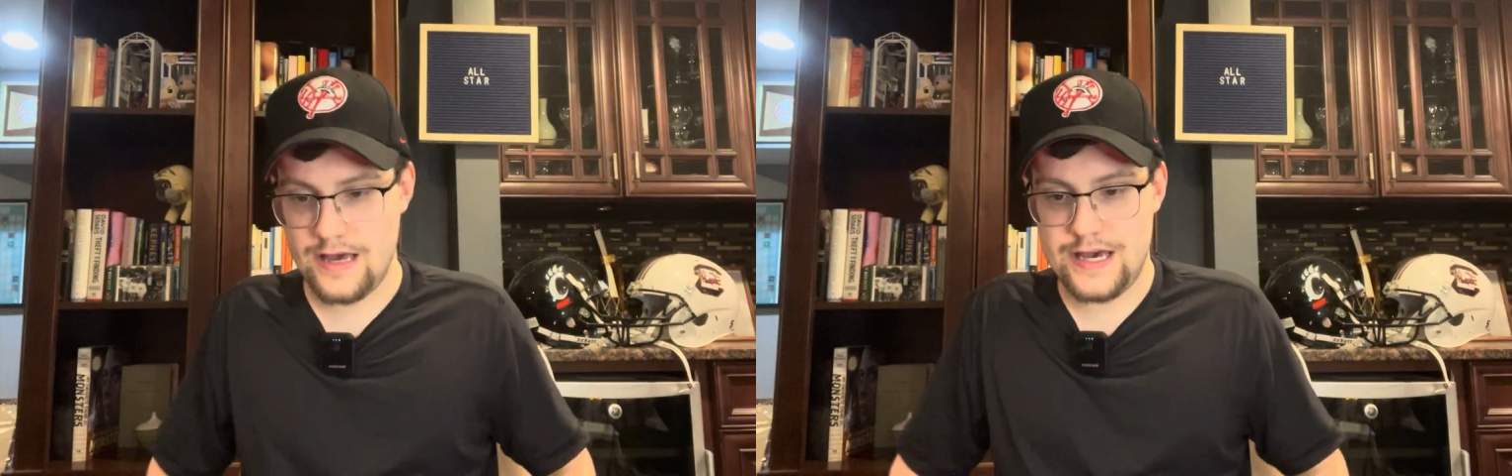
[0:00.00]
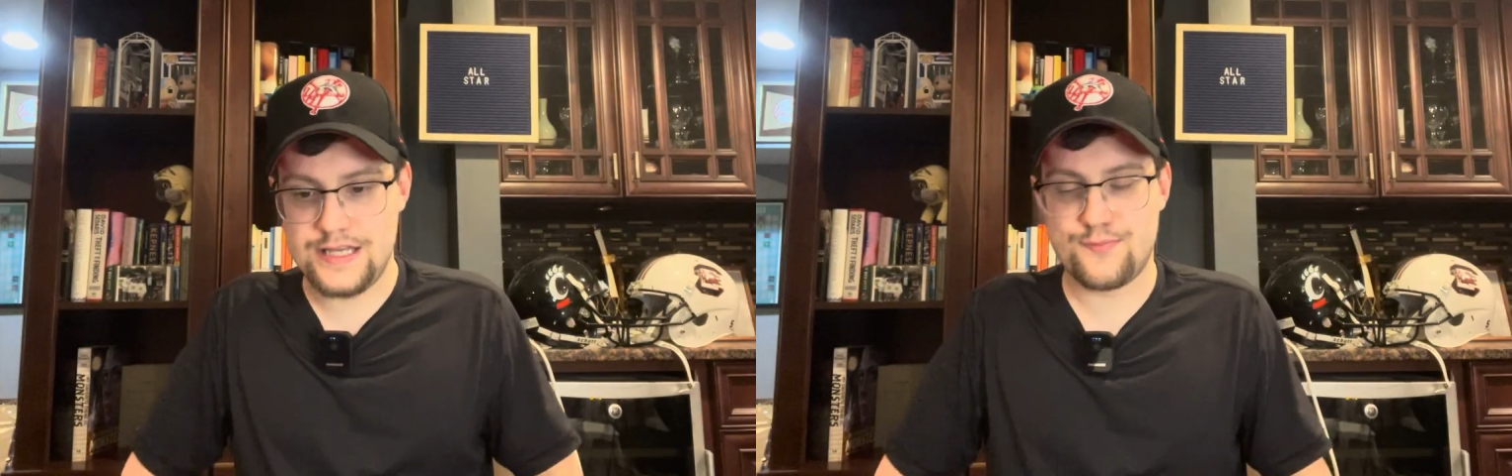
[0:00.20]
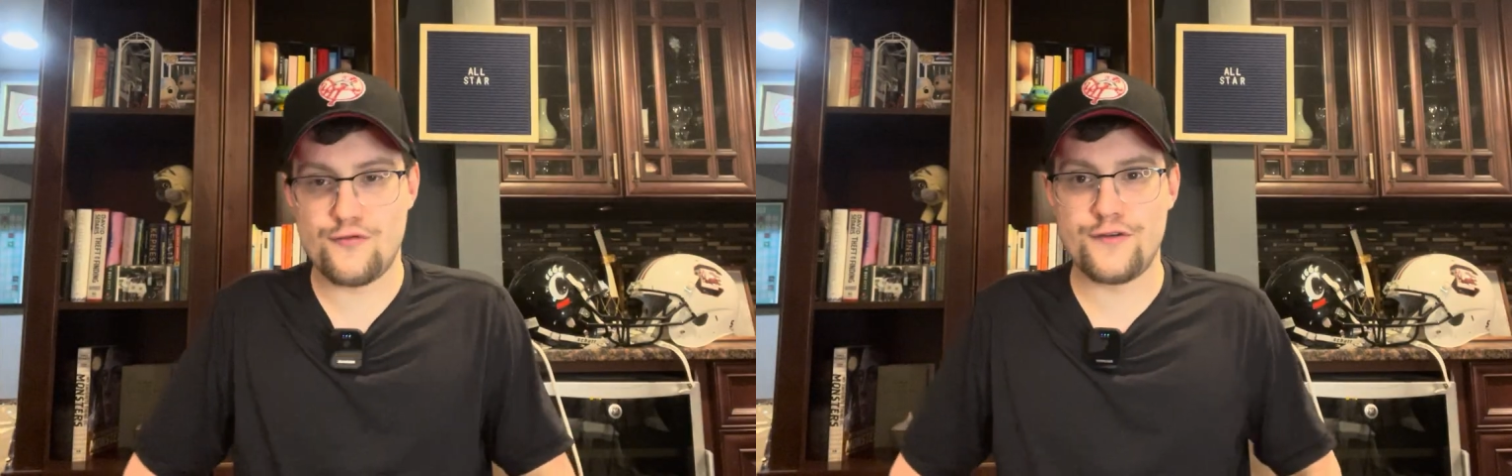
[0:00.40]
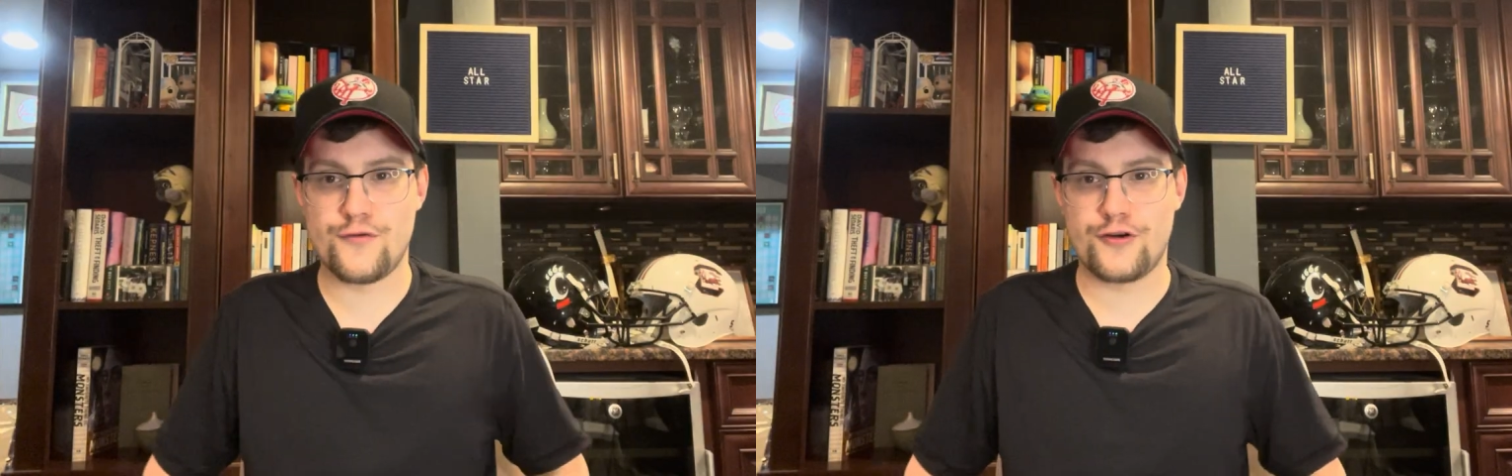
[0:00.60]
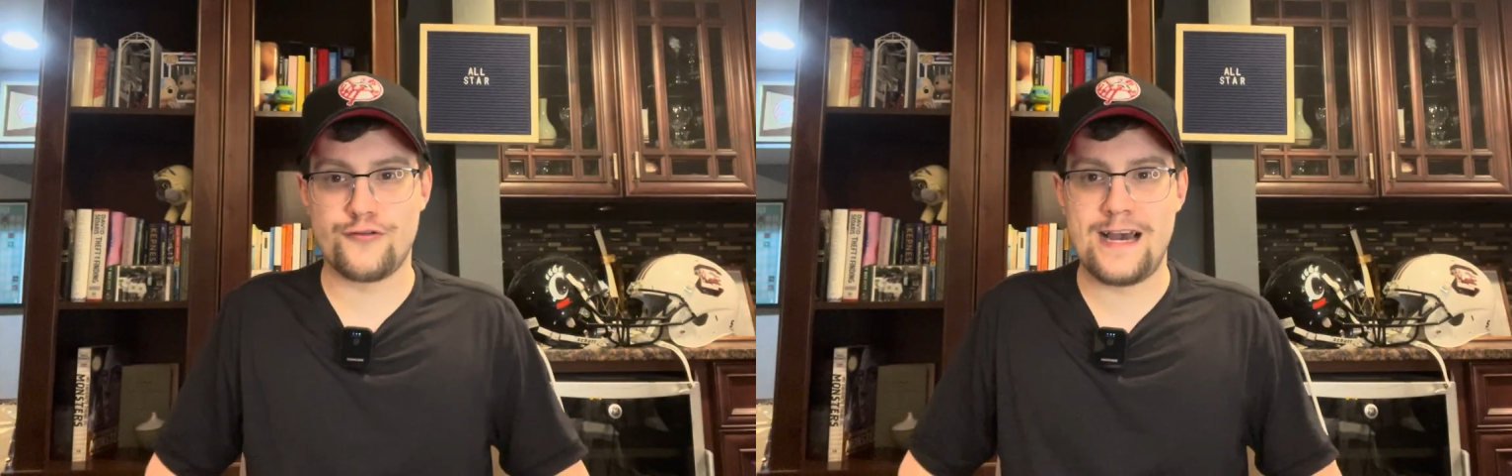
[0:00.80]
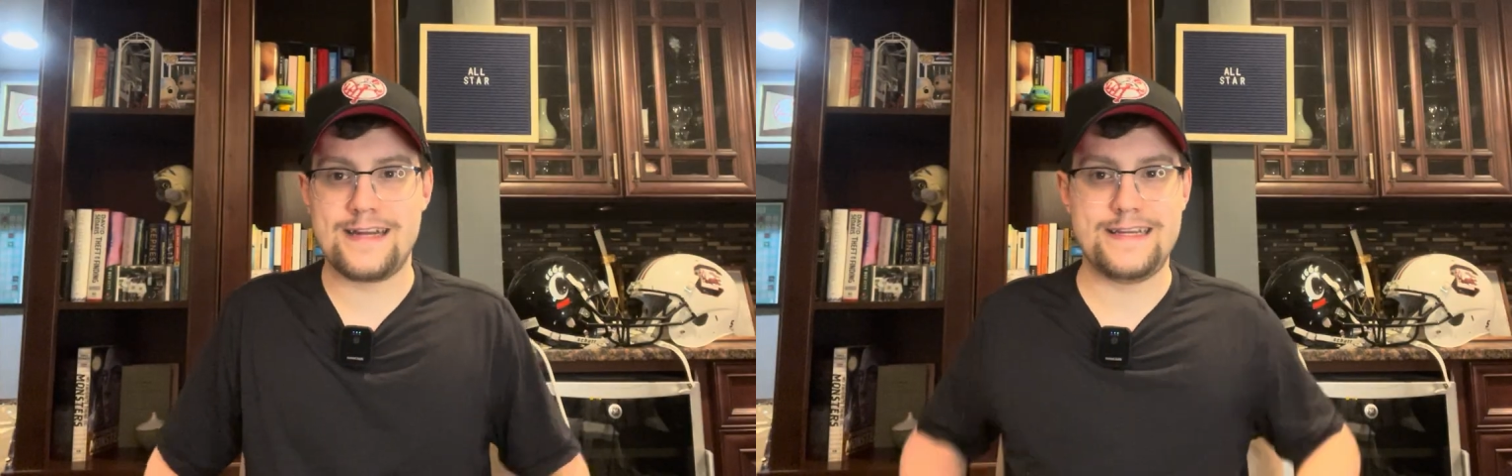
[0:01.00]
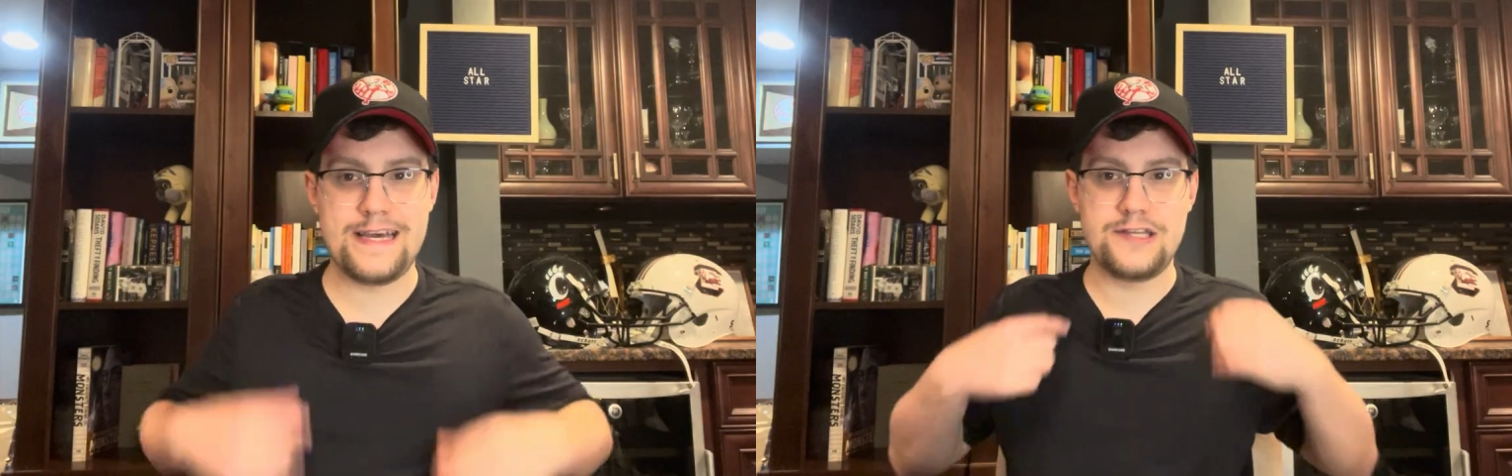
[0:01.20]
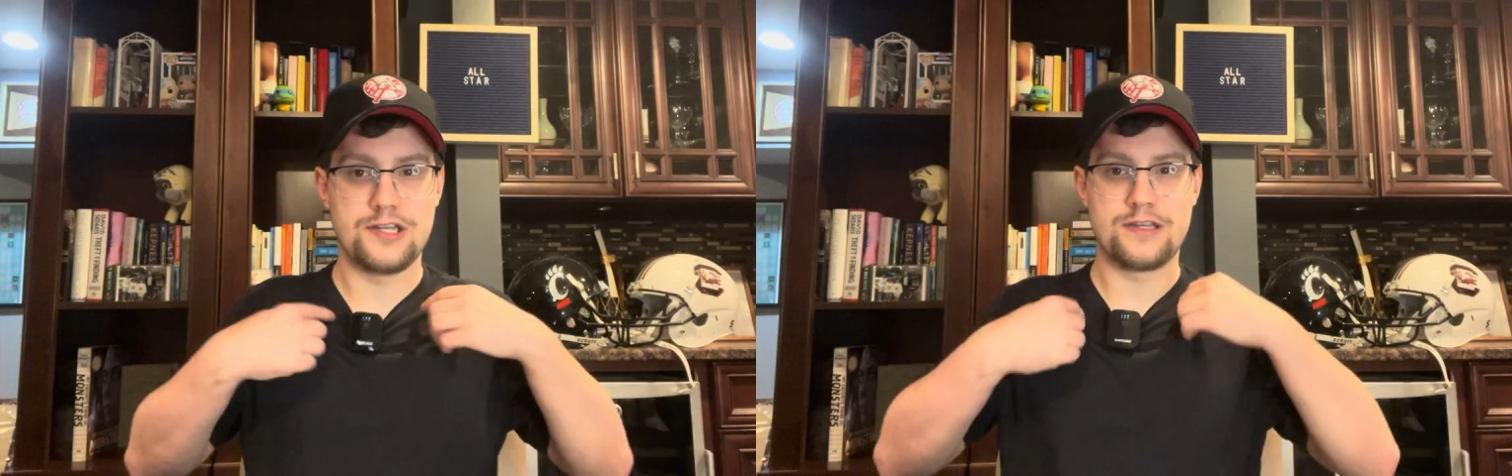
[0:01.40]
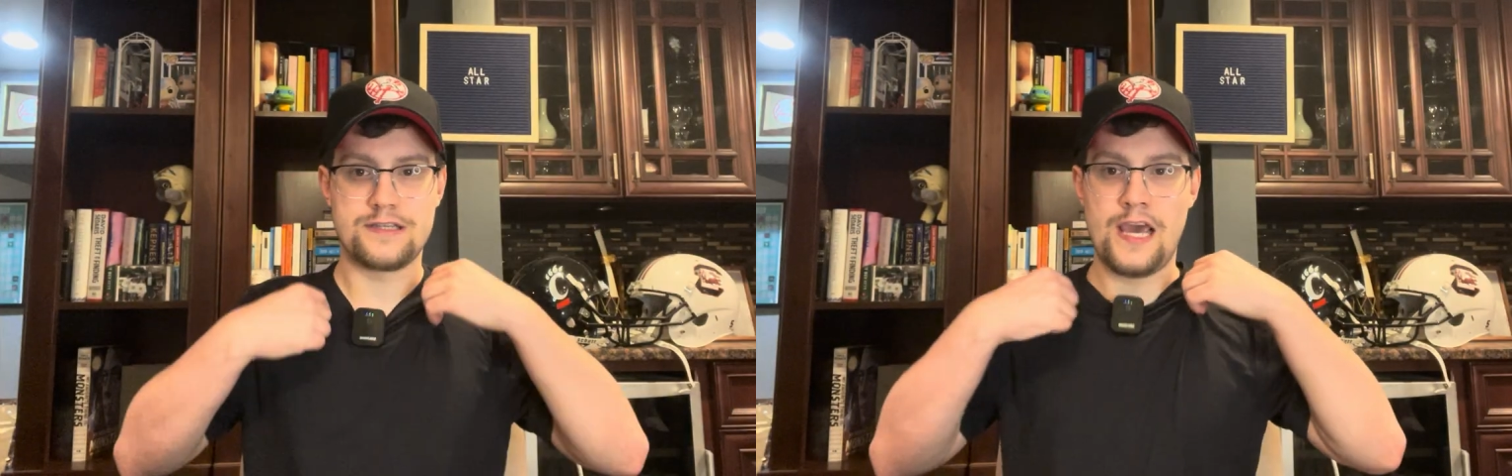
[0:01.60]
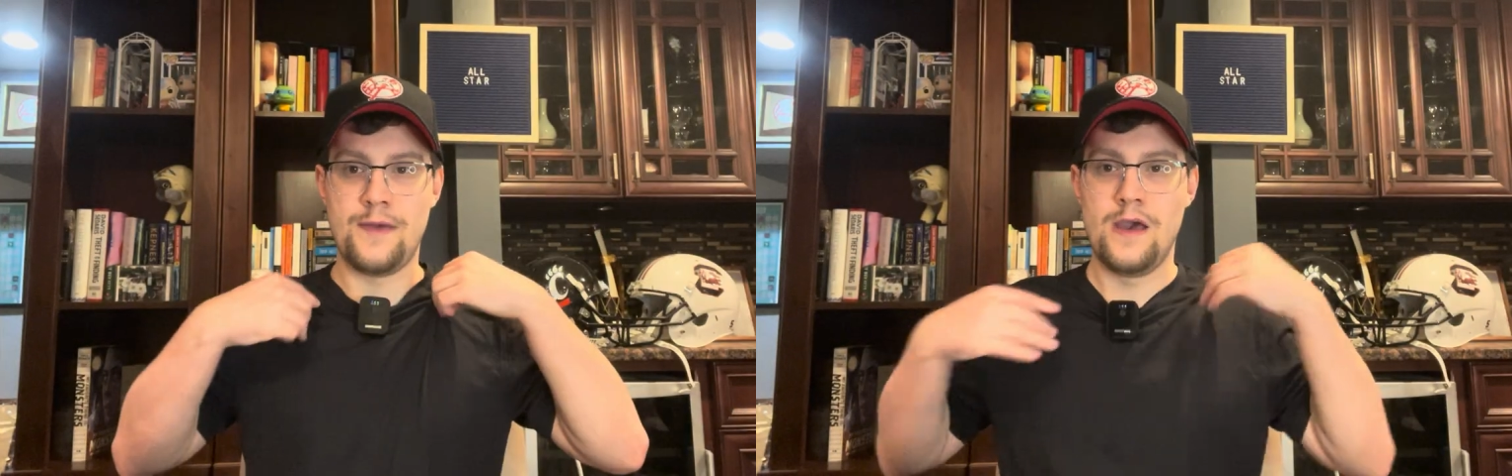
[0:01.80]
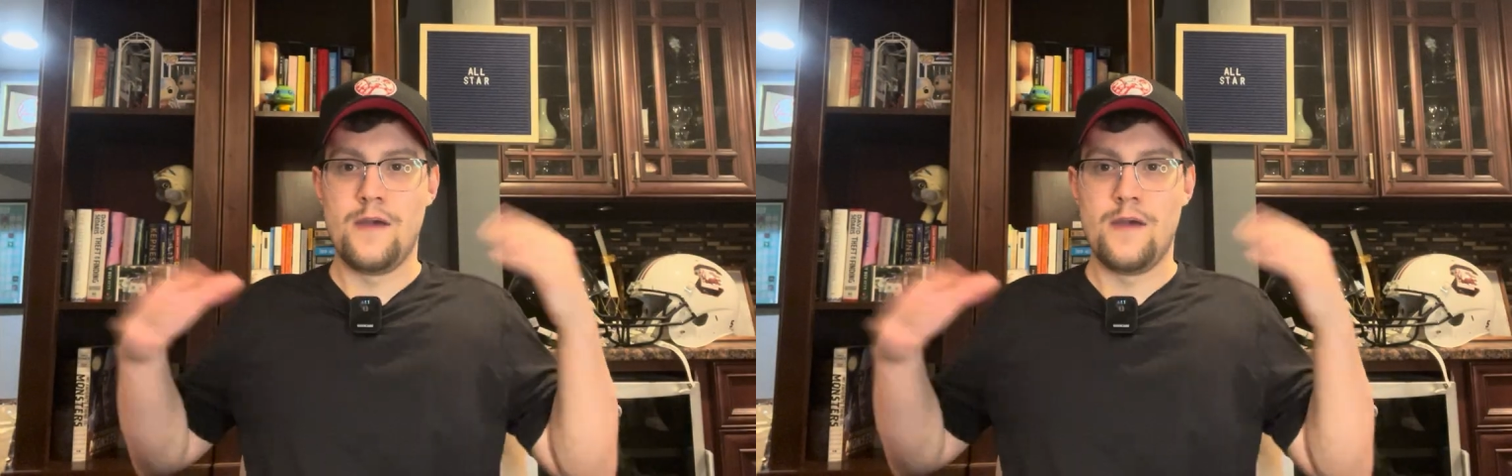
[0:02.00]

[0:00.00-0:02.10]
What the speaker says: is Brent Rooker not DHing this game?